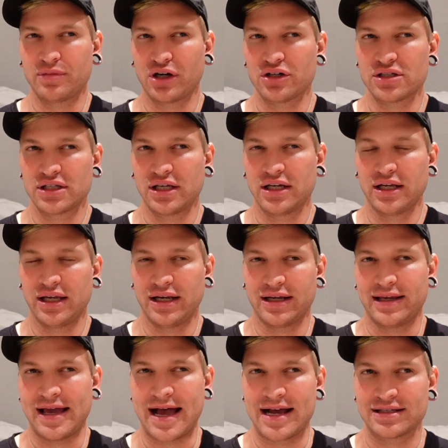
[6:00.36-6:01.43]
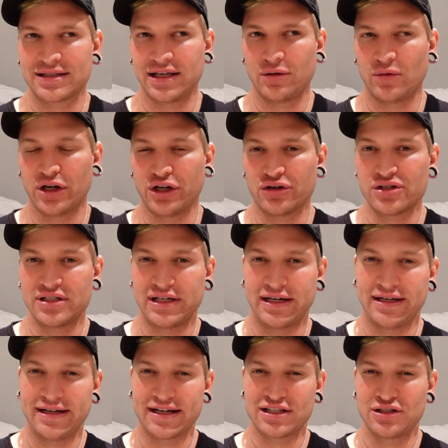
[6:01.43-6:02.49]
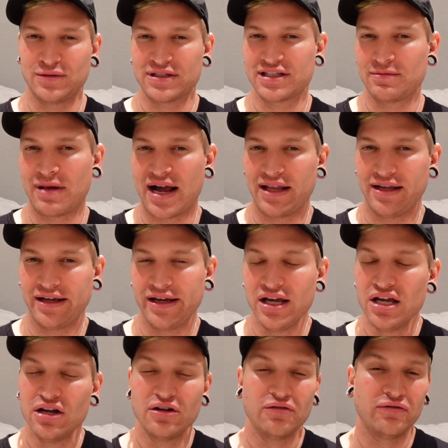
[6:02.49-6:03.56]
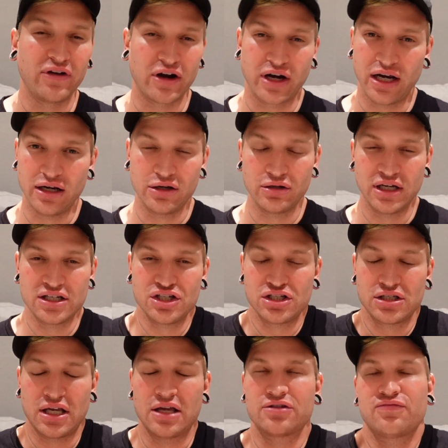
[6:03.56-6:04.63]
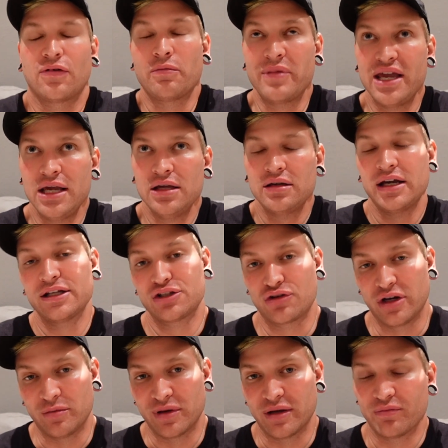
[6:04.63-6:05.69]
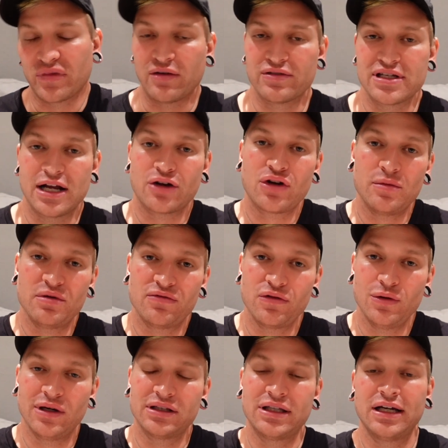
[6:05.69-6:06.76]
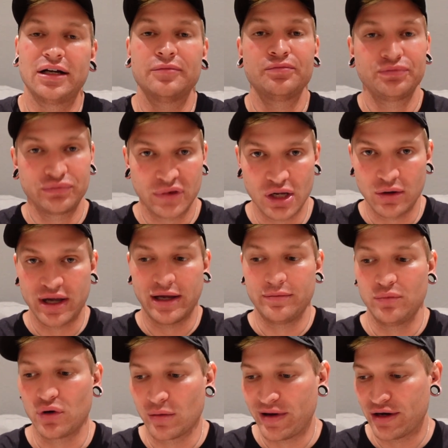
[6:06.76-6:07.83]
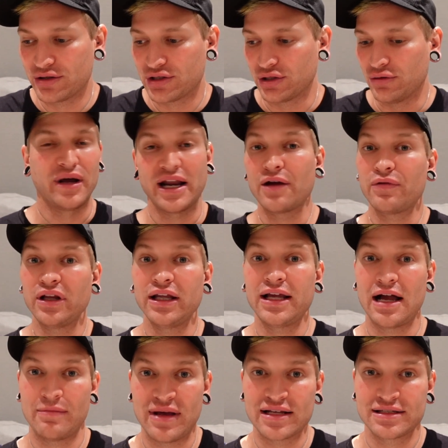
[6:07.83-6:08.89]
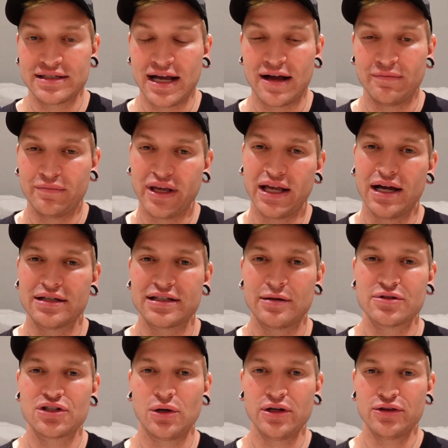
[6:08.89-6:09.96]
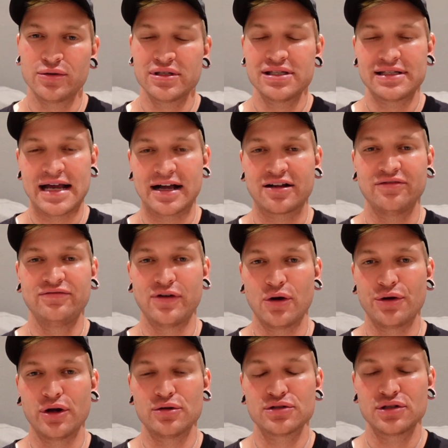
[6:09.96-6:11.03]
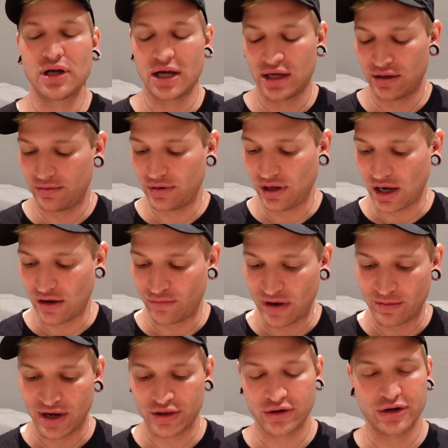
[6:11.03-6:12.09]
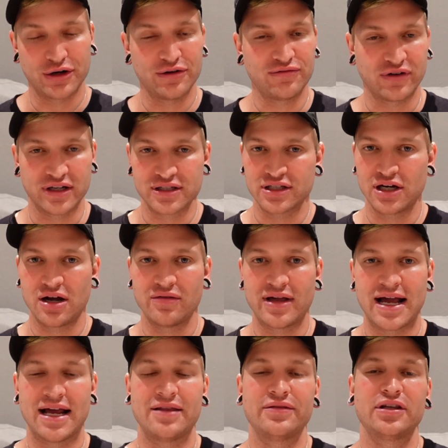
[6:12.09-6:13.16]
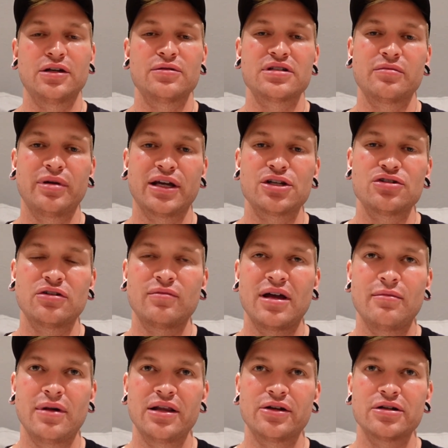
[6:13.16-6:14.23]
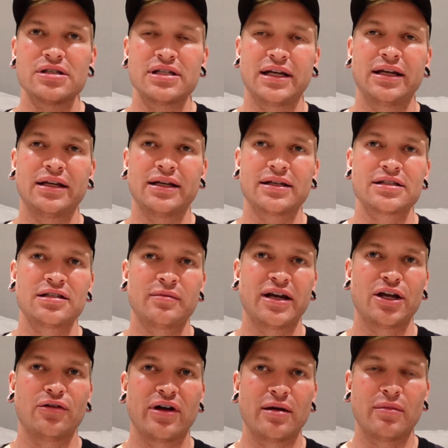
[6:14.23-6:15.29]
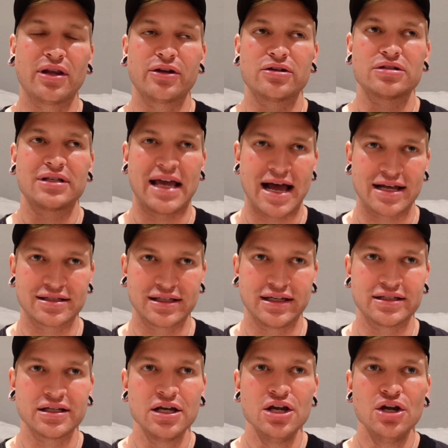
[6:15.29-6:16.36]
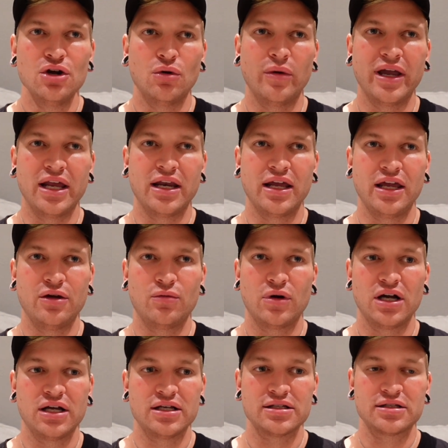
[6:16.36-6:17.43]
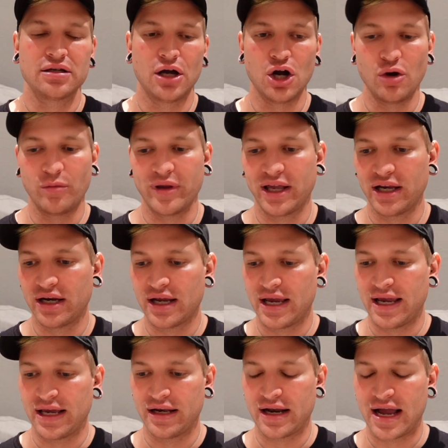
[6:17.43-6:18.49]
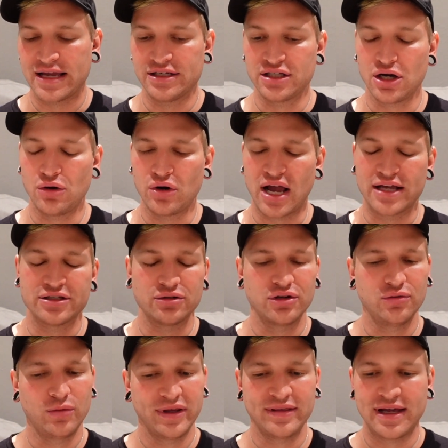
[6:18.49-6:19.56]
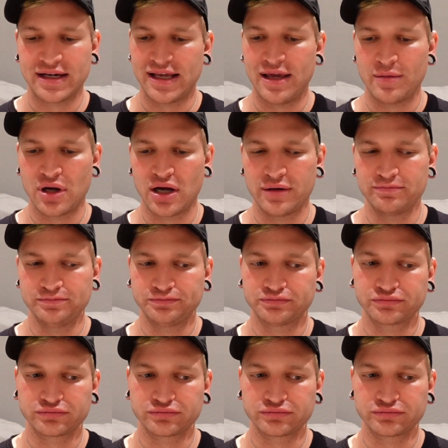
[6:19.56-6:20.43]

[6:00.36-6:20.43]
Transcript: person in a casket while you're standing next to it smiling. Very, it's just, for me, it's creepy. If it's not creepy for you out there, okay, more power to you. But I really got messed up because I was going through a stack of photos um, of my mother and her friends and all that. And then there was a picture of my mother standing next to my grandmother's casket when it was open. And I don't, I don't know when that came on,